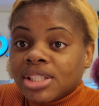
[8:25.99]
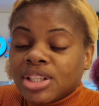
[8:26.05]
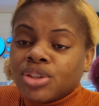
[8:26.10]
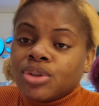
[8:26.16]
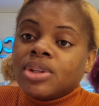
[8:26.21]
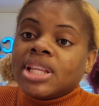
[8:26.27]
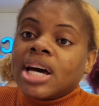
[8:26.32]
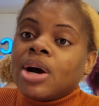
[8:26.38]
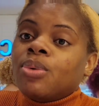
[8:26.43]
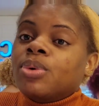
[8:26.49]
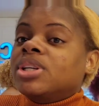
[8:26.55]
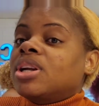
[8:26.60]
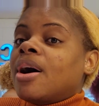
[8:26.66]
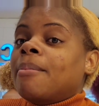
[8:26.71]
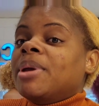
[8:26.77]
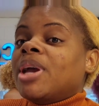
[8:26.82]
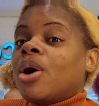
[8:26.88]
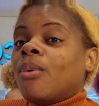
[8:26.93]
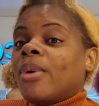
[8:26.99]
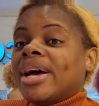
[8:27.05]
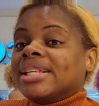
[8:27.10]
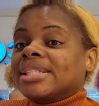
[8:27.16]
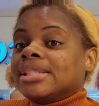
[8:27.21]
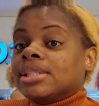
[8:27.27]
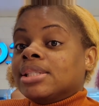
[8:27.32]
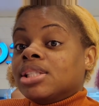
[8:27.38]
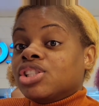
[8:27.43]
That would not be a
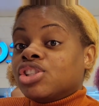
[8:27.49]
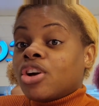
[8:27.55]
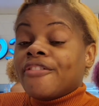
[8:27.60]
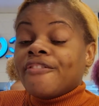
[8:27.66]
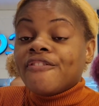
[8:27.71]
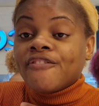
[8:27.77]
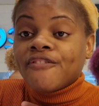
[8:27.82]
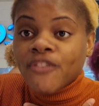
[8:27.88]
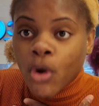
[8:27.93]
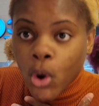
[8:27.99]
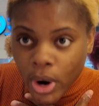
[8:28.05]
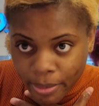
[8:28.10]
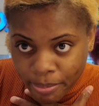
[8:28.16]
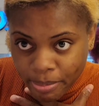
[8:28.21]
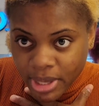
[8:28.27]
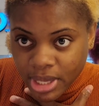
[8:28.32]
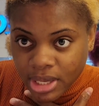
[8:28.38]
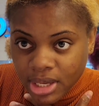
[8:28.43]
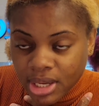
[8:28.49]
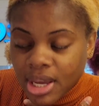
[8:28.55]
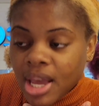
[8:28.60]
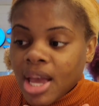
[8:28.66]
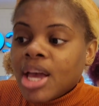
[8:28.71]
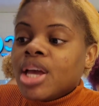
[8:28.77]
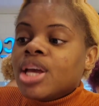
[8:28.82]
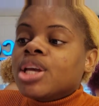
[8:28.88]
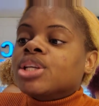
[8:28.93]
wise decision for me.
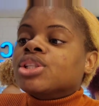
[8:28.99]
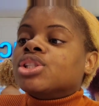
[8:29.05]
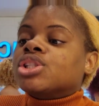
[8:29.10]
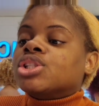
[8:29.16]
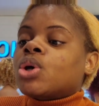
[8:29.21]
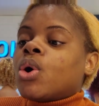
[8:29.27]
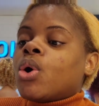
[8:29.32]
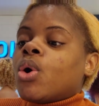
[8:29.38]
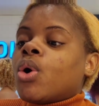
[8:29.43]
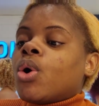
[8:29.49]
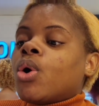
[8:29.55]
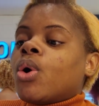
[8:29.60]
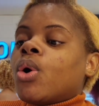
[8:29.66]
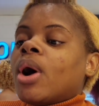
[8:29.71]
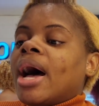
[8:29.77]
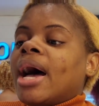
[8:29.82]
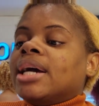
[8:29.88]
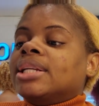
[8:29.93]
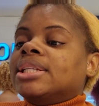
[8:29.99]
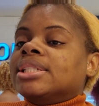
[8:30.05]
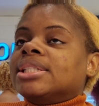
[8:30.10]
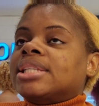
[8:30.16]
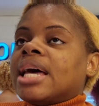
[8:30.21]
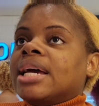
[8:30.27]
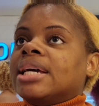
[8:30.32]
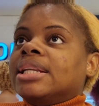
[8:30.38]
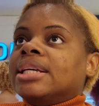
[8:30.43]
So I
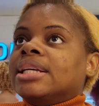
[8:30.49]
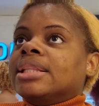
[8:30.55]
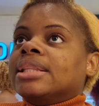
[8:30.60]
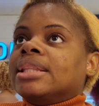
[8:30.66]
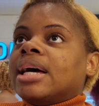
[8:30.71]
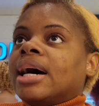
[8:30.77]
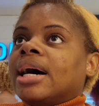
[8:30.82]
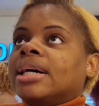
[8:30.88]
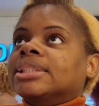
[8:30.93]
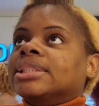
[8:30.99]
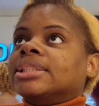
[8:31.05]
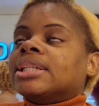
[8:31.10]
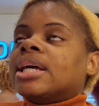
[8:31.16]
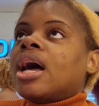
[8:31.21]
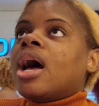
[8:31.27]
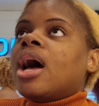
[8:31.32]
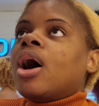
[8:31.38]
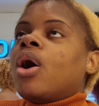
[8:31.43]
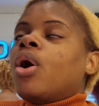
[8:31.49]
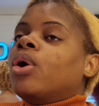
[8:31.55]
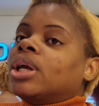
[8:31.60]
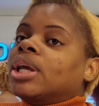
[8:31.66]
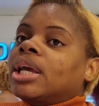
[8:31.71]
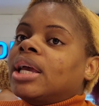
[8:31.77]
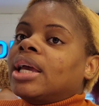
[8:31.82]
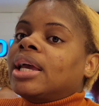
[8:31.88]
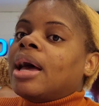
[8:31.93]
decided that,
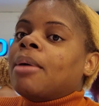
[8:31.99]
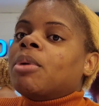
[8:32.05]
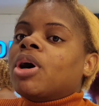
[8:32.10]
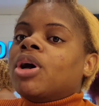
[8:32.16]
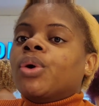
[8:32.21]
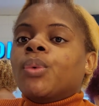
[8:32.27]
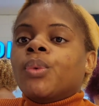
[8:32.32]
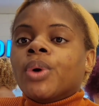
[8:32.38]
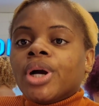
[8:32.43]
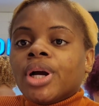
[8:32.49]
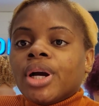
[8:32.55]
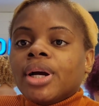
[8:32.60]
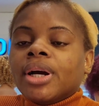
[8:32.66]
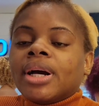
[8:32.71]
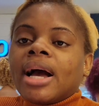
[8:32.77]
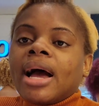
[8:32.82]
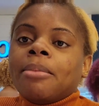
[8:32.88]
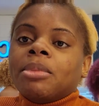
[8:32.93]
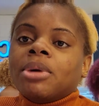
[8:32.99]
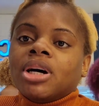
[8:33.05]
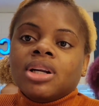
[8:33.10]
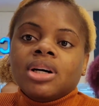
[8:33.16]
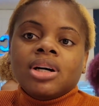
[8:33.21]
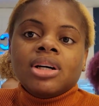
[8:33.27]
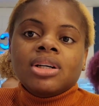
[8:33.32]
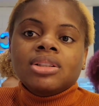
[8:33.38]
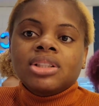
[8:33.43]
okay, I'm gonna work, I'm
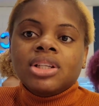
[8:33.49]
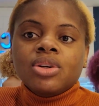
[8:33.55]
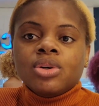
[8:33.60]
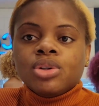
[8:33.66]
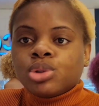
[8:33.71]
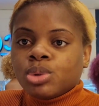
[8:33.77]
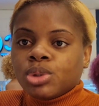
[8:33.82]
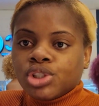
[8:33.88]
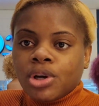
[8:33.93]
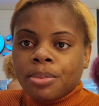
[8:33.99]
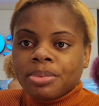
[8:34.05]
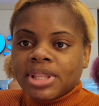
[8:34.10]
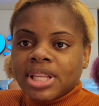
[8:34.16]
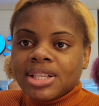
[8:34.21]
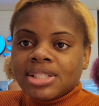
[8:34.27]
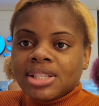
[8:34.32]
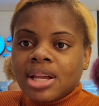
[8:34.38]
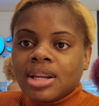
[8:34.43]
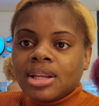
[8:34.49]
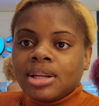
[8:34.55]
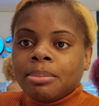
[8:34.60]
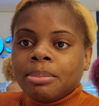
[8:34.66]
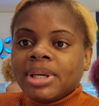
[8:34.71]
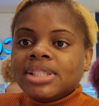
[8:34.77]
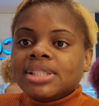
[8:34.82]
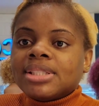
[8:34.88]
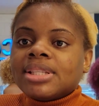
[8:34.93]
gonna switch up things a little
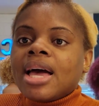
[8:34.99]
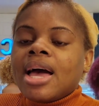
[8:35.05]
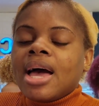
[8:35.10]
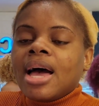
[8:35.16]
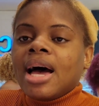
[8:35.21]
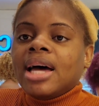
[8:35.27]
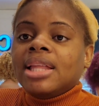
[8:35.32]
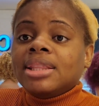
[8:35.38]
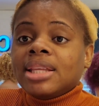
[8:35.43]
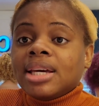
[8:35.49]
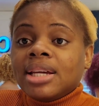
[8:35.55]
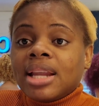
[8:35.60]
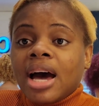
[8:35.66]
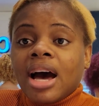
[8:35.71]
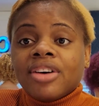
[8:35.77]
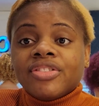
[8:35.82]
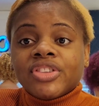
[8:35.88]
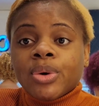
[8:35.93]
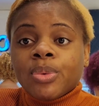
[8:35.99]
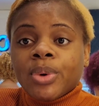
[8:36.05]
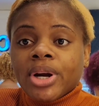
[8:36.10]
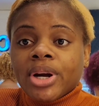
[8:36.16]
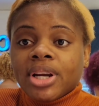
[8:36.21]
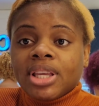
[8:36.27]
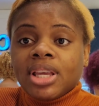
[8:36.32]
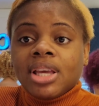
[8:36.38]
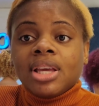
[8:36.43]
bit. And then after
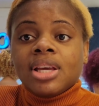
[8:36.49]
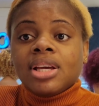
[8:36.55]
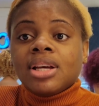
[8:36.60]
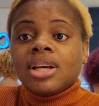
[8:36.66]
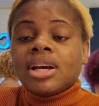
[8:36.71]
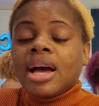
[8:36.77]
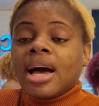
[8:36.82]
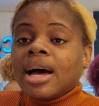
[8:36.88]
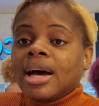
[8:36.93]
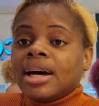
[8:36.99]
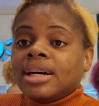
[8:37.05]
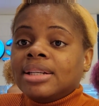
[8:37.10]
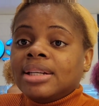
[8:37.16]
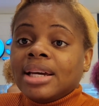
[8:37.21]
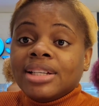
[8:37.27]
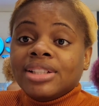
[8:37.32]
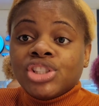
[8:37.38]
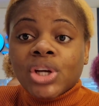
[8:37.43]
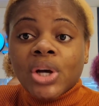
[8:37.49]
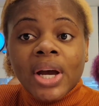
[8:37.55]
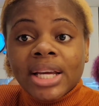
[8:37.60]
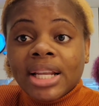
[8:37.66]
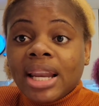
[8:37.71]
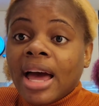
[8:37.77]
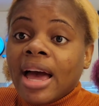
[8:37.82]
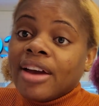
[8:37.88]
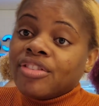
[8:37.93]
working and
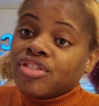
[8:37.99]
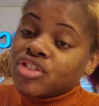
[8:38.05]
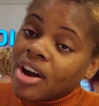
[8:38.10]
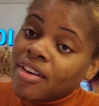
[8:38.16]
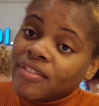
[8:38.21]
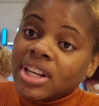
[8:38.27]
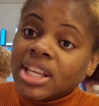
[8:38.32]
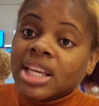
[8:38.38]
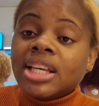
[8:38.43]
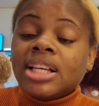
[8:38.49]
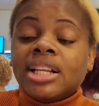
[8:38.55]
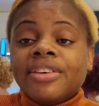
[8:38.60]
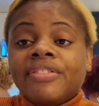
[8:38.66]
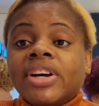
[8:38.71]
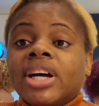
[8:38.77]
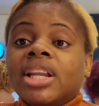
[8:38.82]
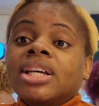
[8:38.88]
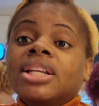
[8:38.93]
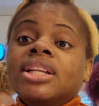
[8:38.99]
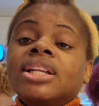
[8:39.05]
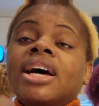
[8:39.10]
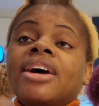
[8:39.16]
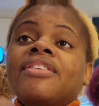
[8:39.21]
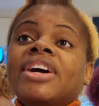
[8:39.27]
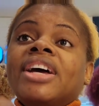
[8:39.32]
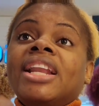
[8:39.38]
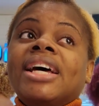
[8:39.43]
enjoying life, traveling, living a little,
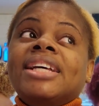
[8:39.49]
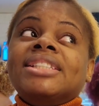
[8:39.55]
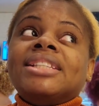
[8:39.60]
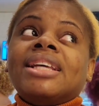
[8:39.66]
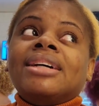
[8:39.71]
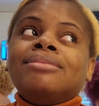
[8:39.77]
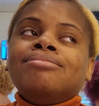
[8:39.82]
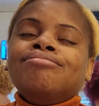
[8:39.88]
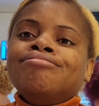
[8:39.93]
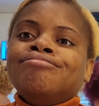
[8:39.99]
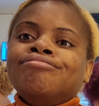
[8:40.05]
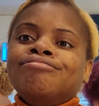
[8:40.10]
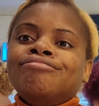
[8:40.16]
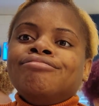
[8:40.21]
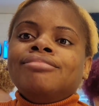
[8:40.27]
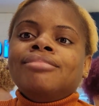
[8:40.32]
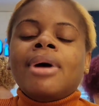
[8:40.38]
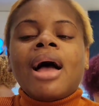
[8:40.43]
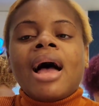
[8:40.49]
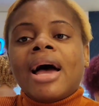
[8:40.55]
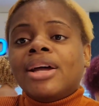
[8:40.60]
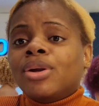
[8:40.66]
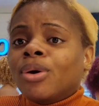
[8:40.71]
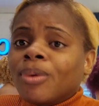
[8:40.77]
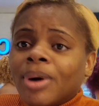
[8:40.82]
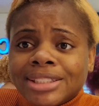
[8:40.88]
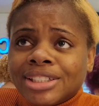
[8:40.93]
I realized that I
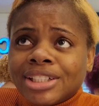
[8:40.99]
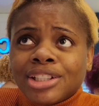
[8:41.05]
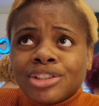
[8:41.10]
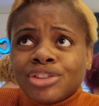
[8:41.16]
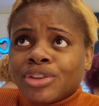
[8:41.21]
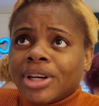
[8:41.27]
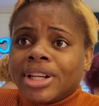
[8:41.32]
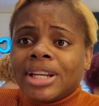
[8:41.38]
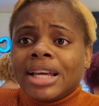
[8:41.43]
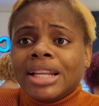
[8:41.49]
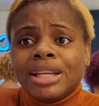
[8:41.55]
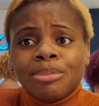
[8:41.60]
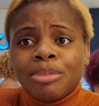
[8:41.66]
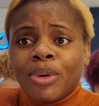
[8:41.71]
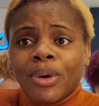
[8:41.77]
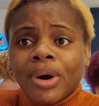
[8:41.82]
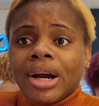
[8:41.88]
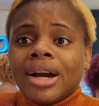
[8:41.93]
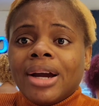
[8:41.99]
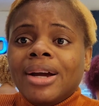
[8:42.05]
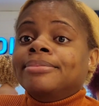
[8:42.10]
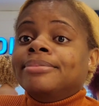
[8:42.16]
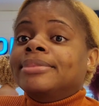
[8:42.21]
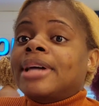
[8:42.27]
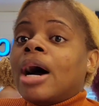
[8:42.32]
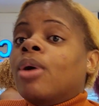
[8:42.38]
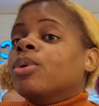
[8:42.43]
don't want children anymore.
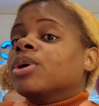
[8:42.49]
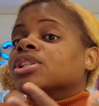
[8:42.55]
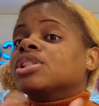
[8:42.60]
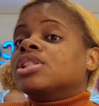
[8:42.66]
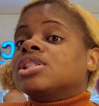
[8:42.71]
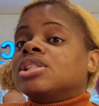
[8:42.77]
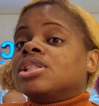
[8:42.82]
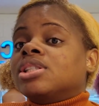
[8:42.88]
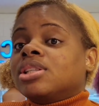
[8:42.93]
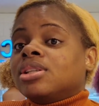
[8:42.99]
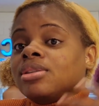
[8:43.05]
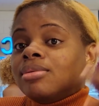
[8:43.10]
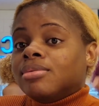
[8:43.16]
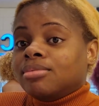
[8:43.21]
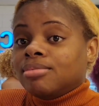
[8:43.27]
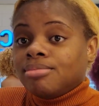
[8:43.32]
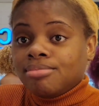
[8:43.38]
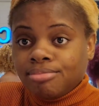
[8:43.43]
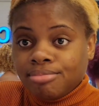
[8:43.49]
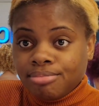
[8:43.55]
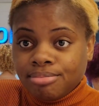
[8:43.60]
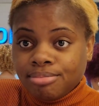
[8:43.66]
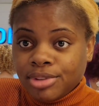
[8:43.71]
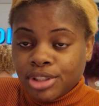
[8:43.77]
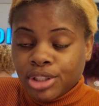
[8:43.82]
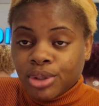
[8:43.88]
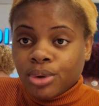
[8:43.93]
That was
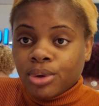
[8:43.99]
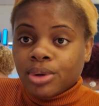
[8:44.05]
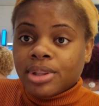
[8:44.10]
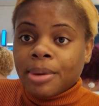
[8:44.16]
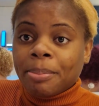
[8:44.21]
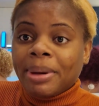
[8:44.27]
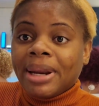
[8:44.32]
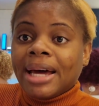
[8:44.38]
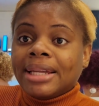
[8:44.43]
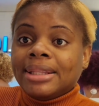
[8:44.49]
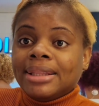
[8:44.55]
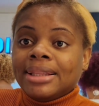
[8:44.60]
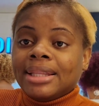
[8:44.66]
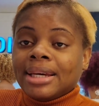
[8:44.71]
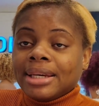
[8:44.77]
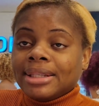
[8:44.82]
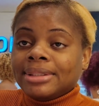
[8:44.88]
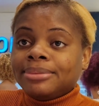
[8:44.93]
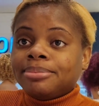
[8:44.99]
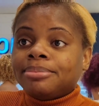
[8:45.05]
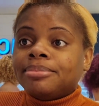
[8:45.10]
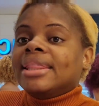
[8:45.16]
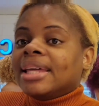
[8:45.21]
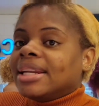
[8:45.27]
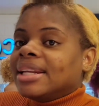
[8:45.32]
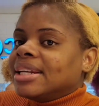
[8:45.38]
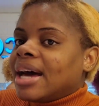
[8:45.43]
the plan then.
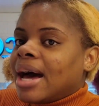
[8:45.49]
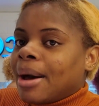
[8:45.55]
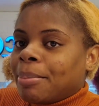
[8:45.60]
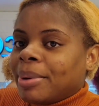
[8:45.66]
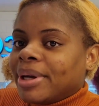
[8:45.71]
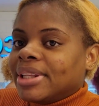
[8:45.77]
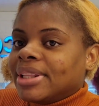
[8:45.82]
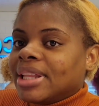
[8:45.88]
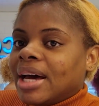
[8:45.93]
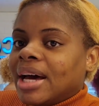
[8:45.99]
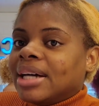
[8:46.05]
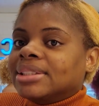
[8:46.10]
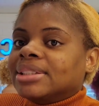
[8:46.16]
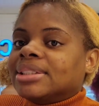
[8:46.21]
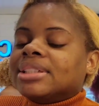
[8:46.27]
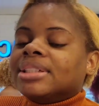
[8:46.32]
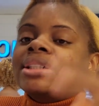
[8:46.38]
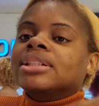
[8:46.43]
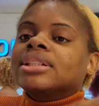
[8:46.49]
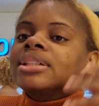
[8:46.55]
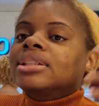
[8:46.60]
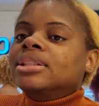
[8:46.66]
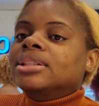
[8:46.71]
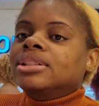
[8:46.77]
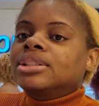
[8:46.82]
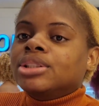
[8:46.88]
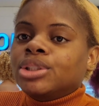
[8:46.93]
And then it happened that
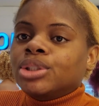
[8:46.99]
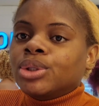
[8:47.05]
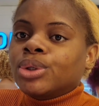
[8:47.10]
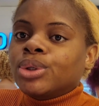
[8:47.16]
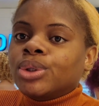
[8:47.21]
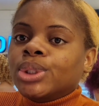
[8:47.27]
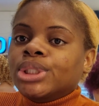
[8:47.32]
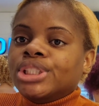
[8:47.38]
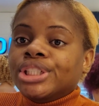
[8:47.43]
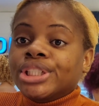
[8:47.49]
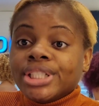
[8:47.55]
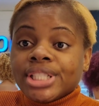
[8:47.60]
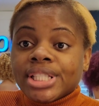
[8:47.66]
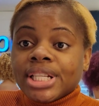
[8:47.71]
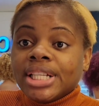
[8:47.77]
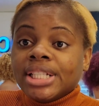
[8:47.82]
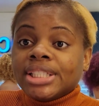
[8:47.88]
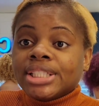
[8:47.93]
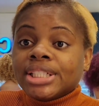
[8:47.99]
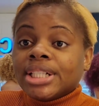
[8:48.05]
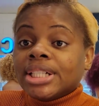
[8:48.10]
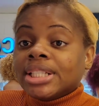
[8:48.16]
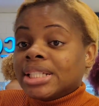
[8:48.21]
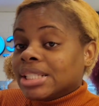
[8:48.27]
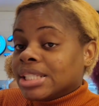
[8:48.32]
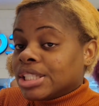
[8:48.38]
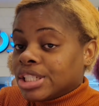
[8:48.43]
years later
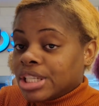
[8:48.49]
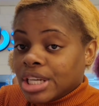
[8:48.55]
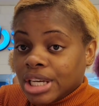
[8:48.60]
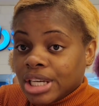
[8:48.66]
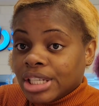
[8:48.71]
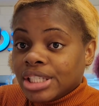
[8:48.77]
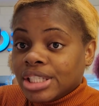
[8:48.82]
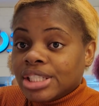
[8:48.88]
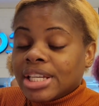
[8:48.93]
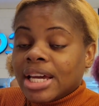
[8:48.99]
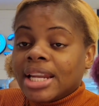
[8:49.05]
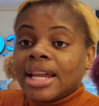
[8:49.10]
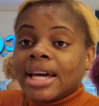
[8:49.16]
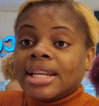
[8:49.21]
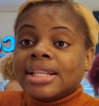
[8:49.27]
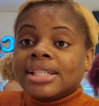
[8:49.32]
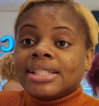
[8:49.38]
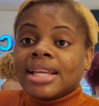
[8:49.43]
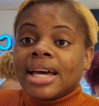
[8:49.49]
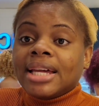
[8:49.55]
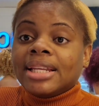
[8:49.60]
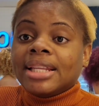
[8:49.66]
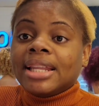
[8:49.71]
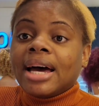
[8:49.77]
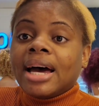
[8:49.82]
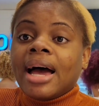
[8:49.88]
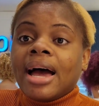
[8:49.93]
this changed, and I
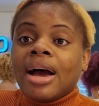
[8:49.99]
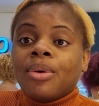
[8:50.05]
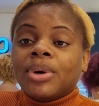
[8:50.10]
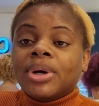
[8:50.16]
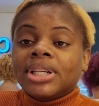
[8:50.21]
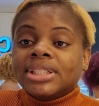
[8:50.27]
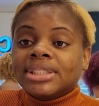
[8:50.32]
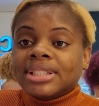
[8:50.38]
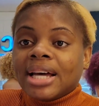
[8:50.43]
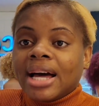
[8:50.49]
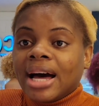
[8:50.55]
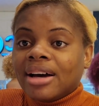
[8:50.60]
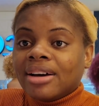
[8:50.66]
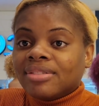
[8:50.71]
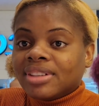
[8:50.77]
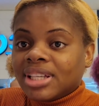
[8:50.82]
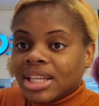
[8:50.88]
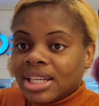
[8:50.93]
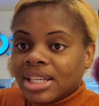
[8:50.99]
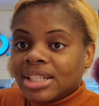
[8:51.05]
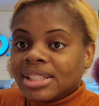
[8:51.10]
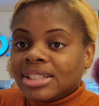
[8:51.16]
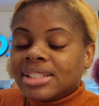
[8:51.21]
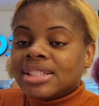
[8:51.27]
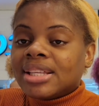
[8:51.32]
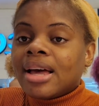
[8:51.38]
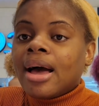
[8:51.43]
decided that I wanted to have
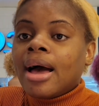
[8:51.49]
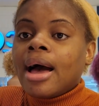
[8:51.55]
kids.